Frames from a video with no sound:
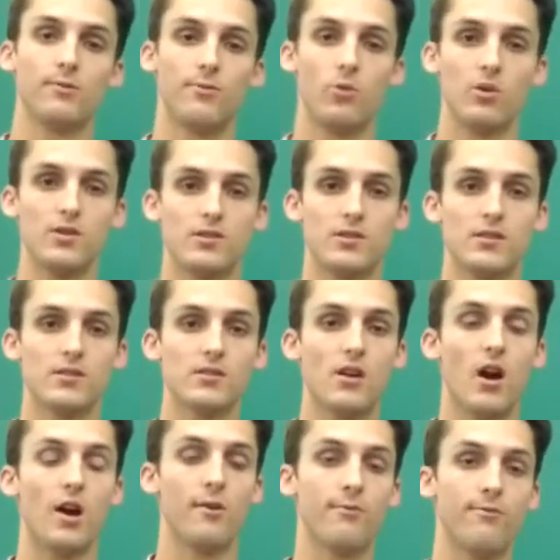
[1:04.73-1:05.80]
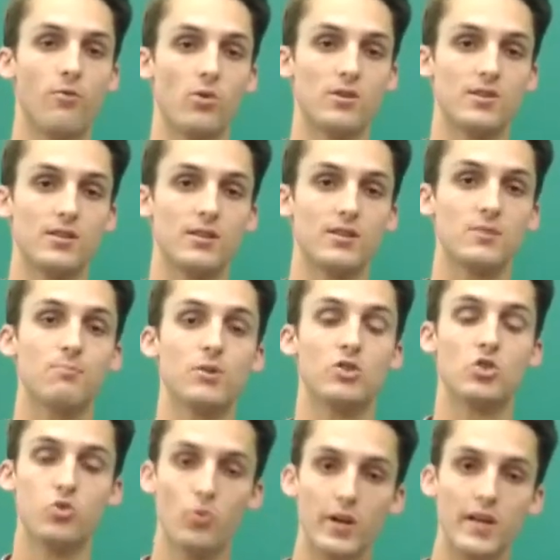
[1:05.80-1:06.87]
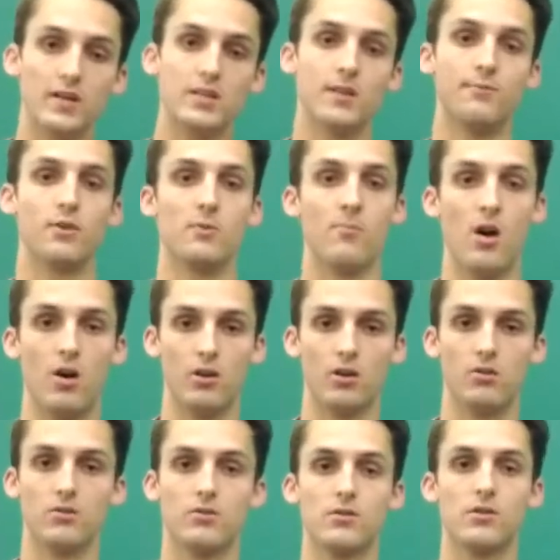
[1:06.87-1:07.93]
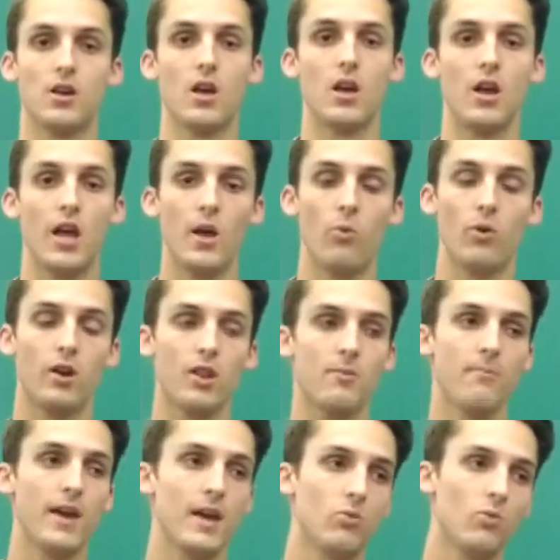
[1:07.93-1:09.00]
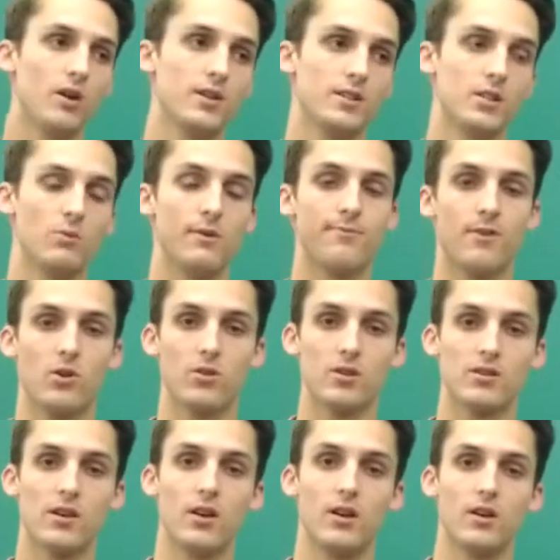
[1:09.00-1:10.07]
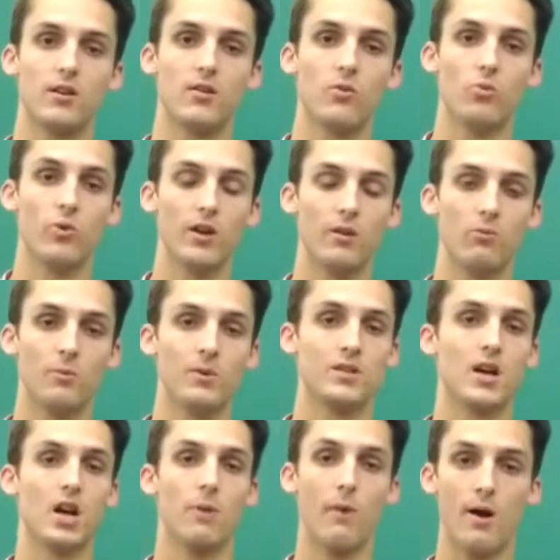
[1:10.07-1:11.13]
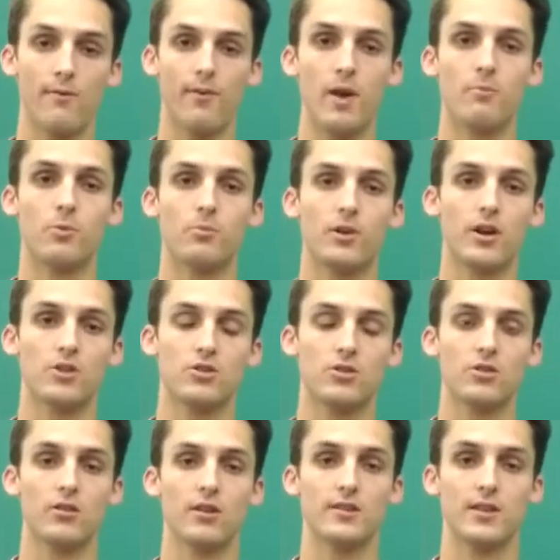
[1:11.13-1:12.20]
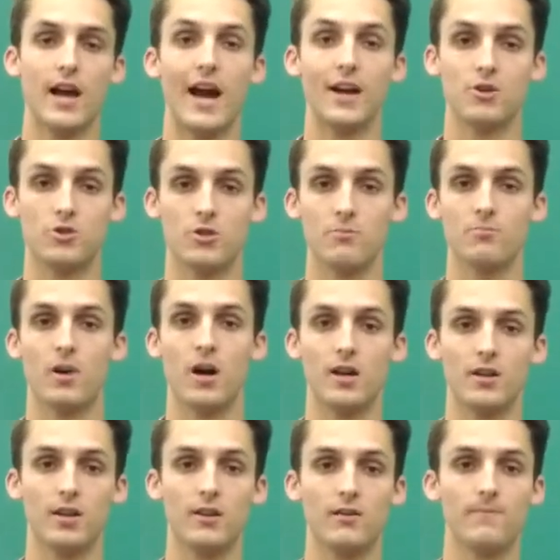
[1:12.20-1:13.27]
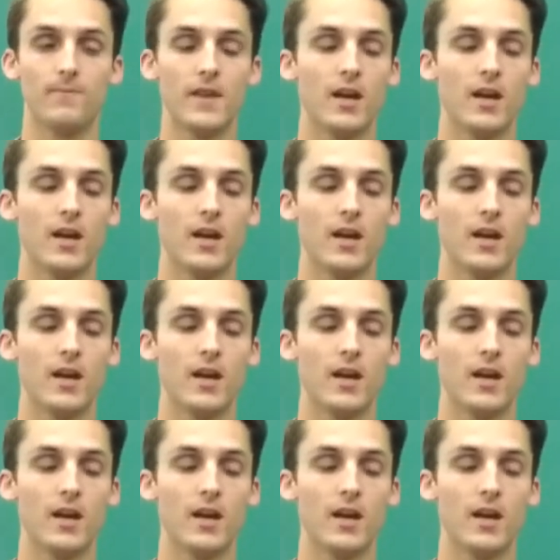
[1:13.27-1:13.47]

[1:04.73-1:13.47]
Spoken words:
forces are forces between different molecules. And one of the main ones that we focus on when we talk about vapor pressure is hydrogen bonding.